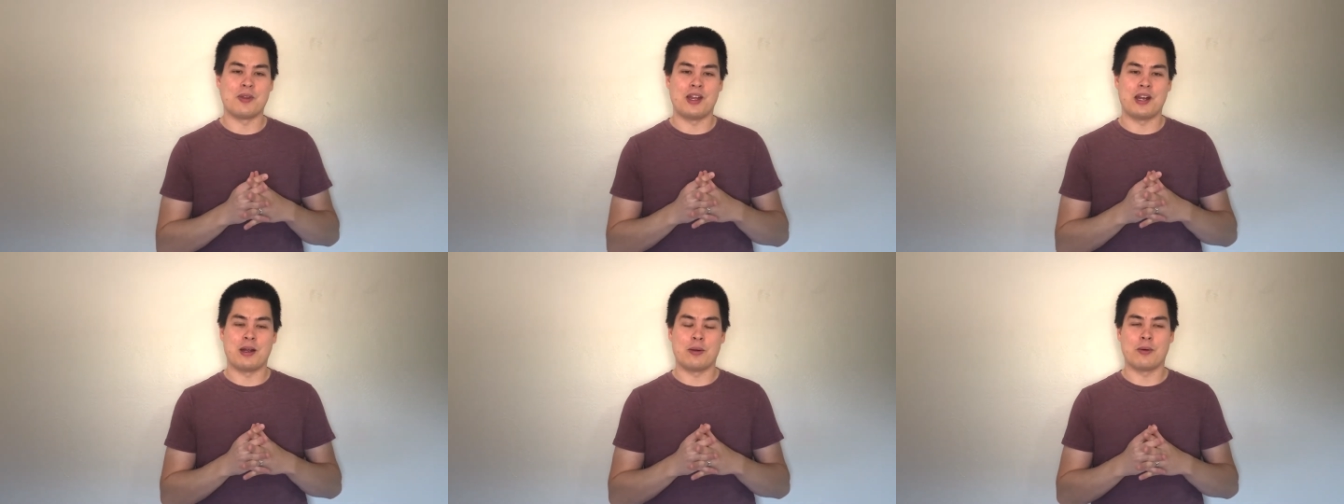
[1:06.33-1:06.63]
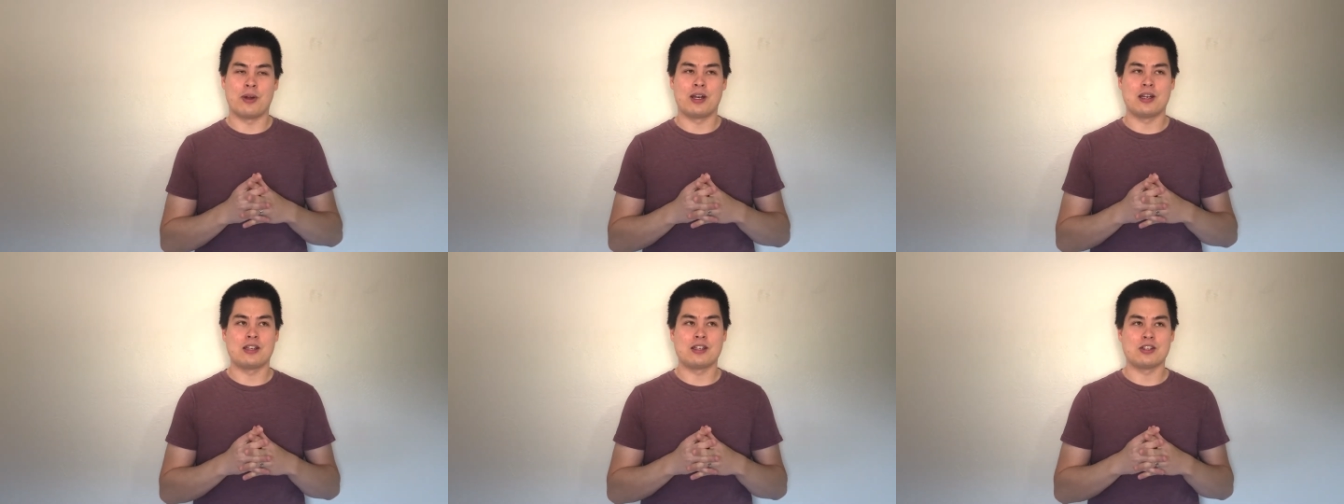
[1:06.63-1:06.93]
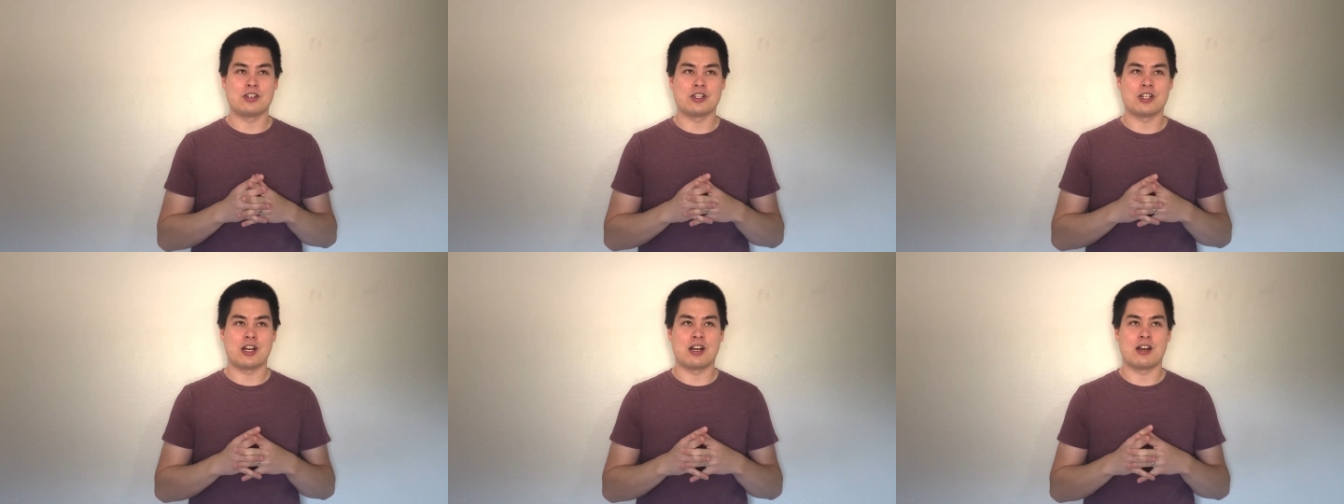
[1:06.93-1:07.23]
and I wanted to
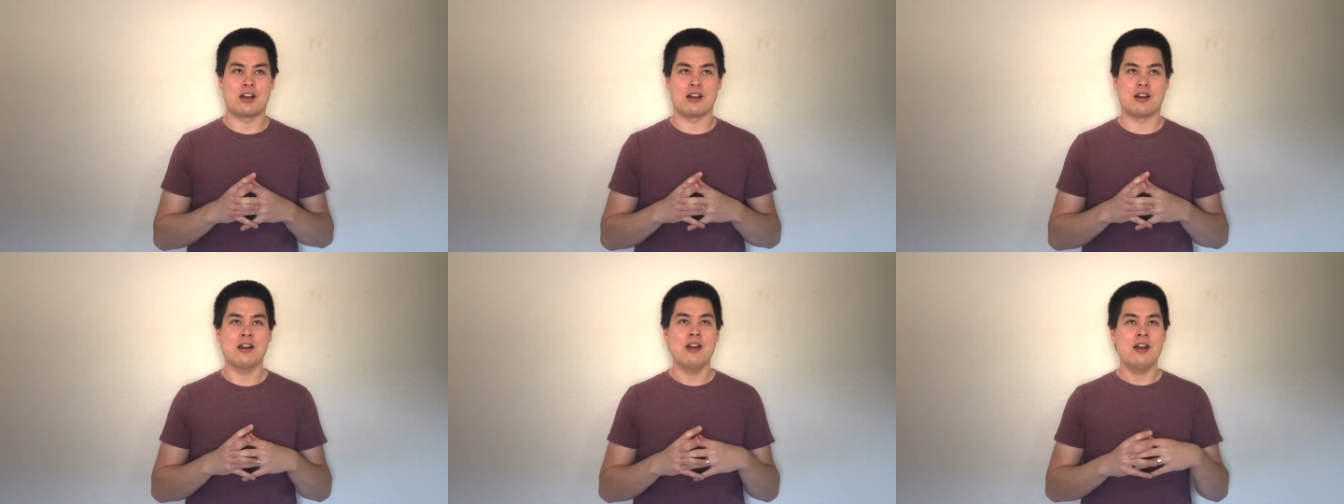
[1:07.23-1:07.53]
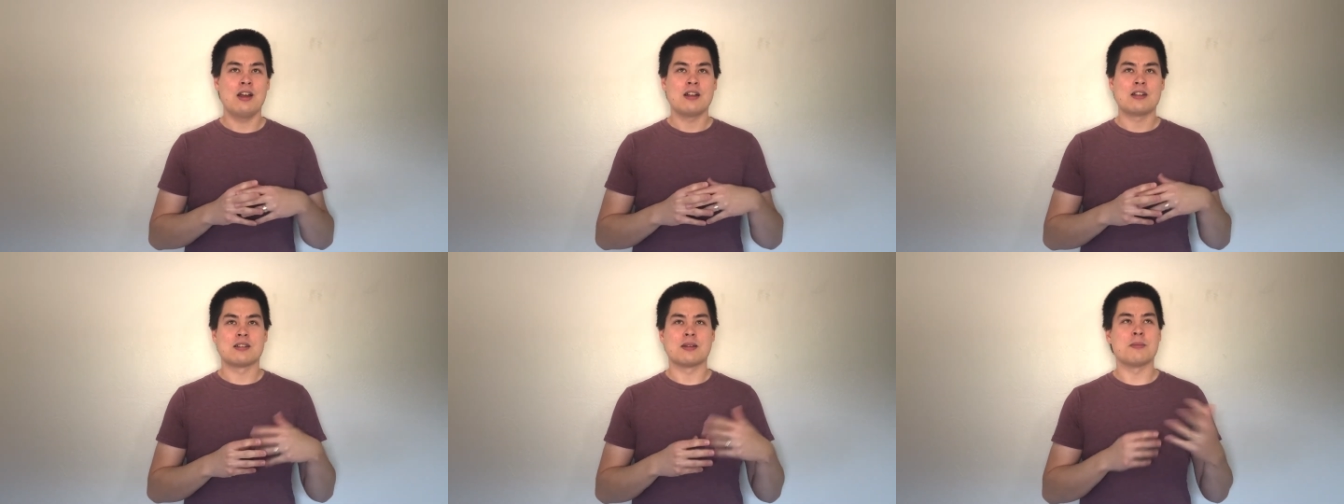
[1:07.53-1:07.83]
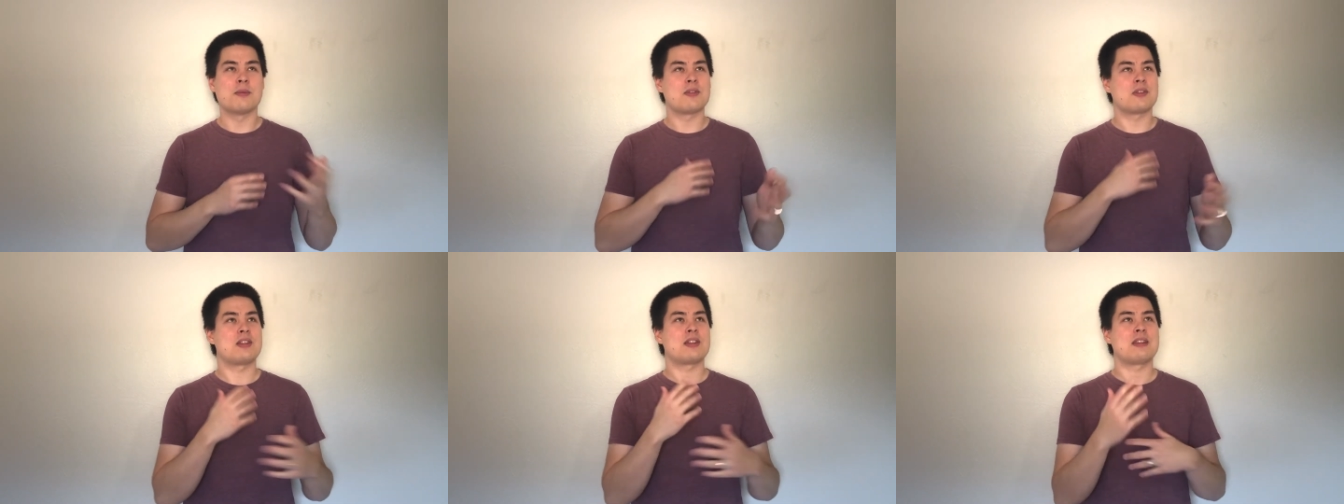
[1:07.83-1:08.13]
share some
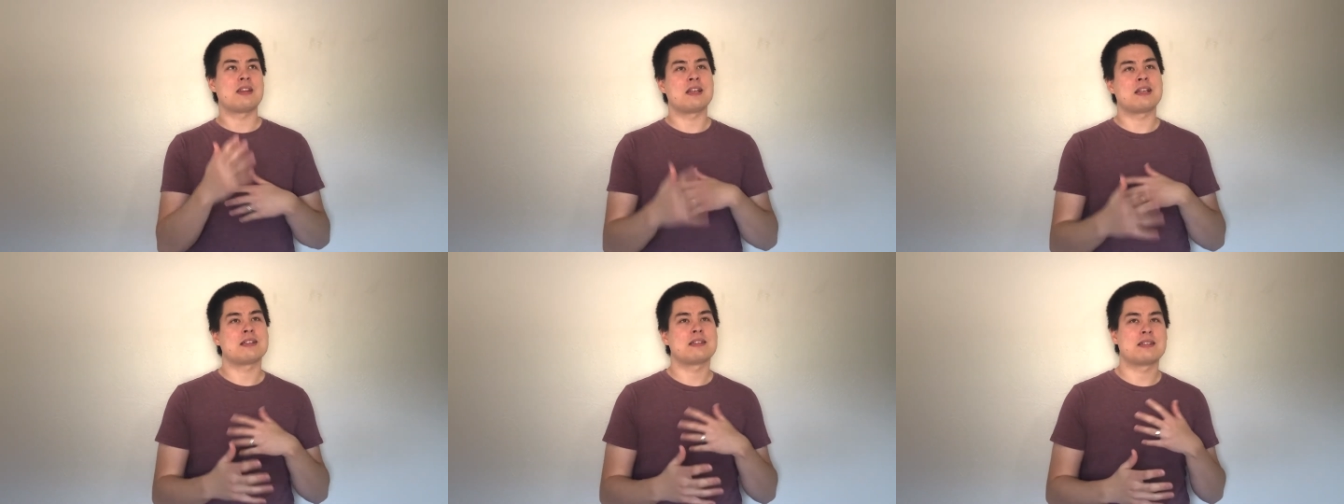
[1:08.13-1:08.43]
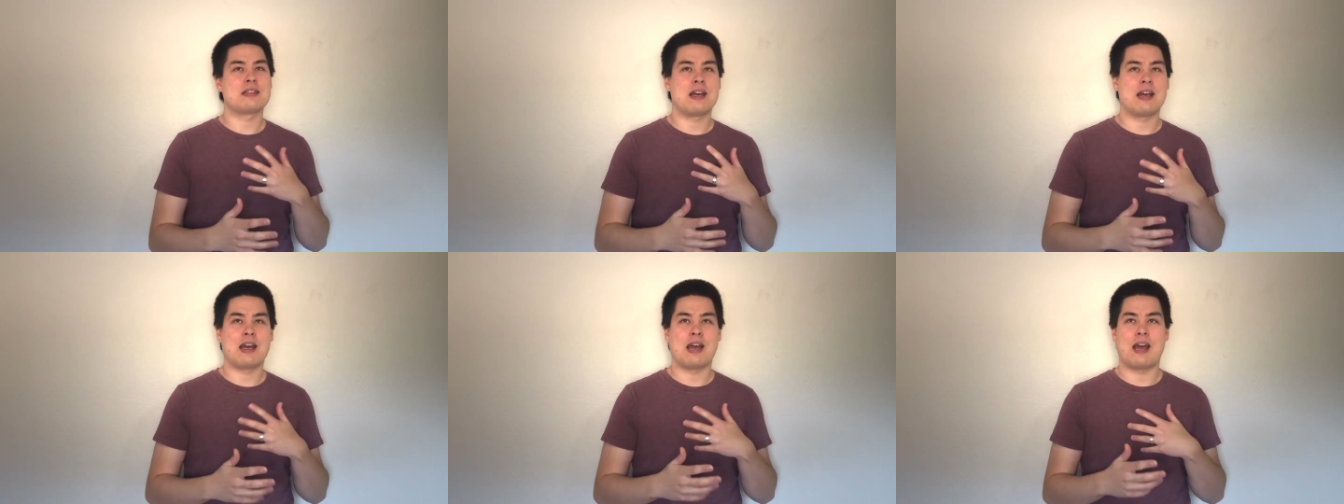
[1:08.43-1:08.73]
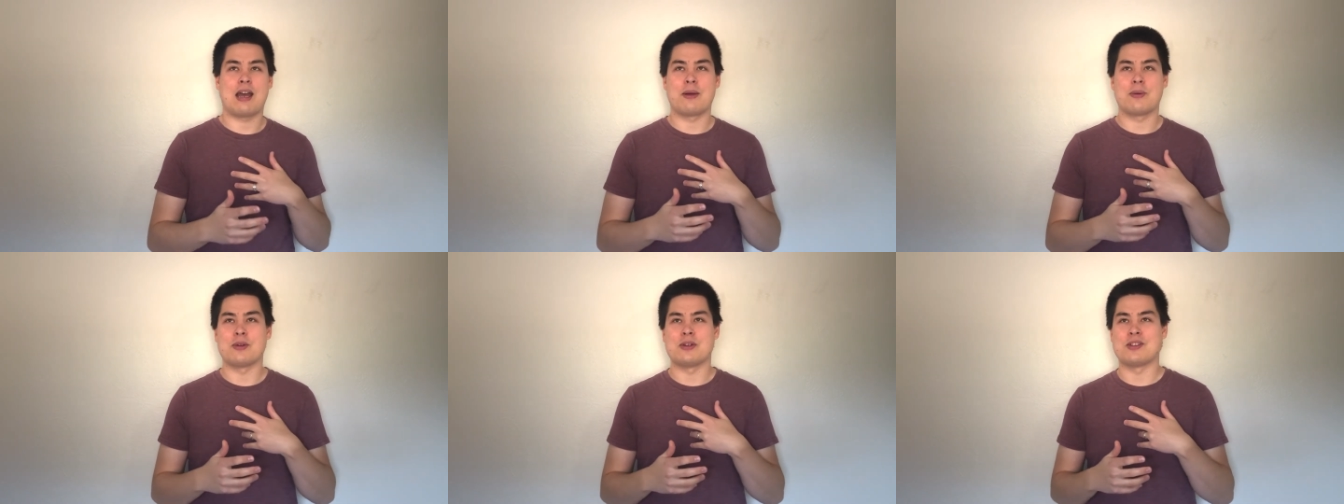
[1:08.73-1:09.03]
of the things that
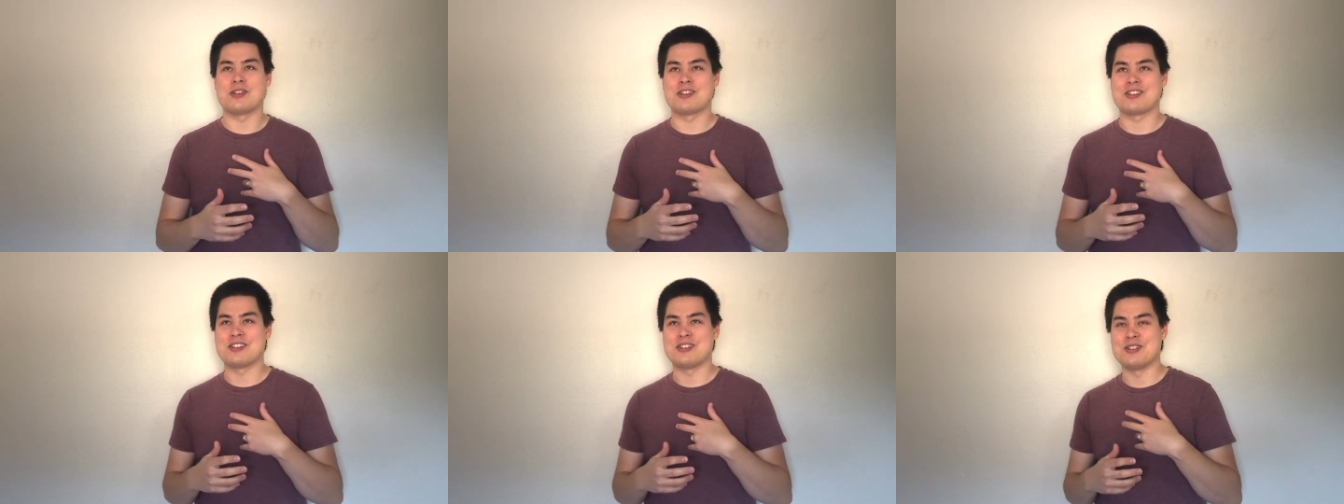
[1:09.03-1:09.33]
I was